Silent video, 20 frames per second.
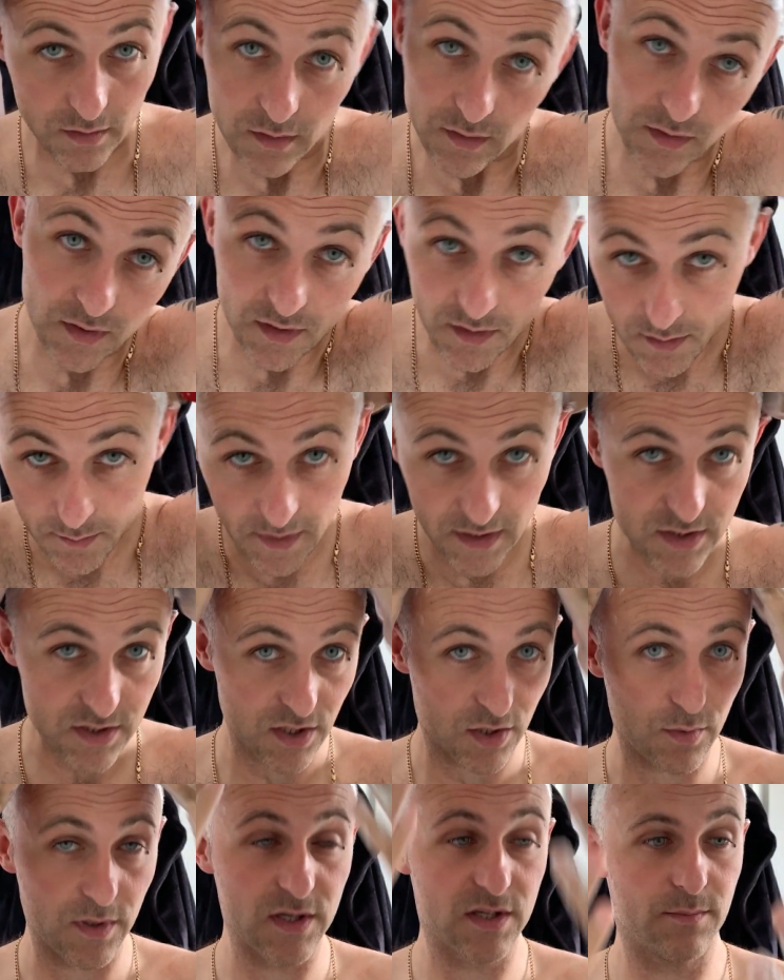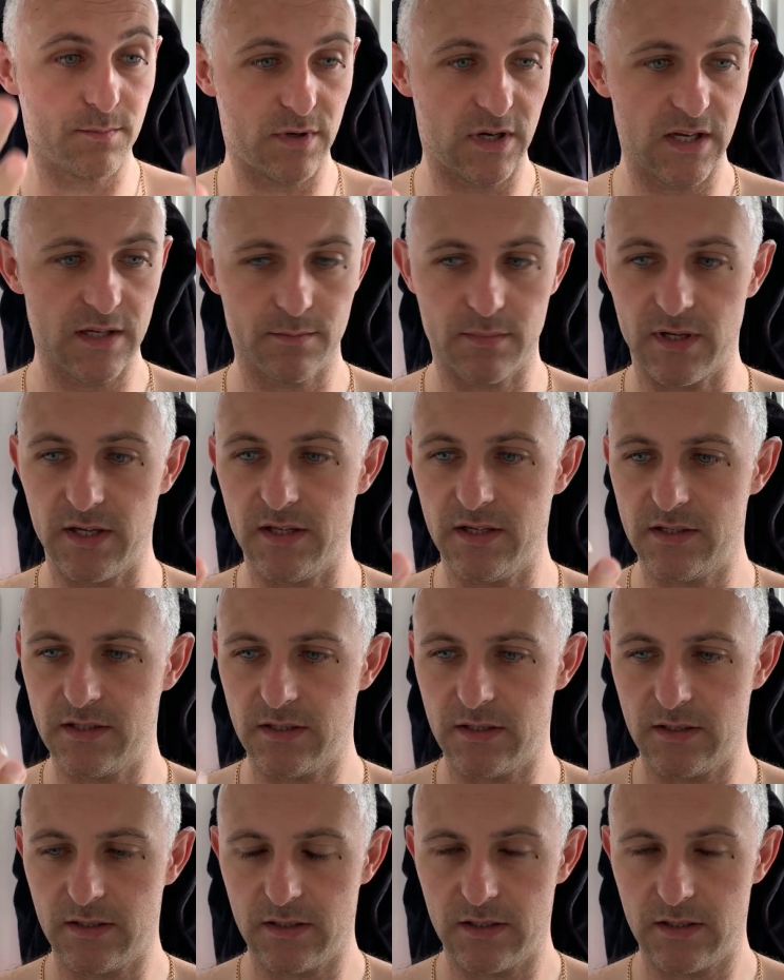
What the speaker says: Yeah, I'm actually quite surprised by this.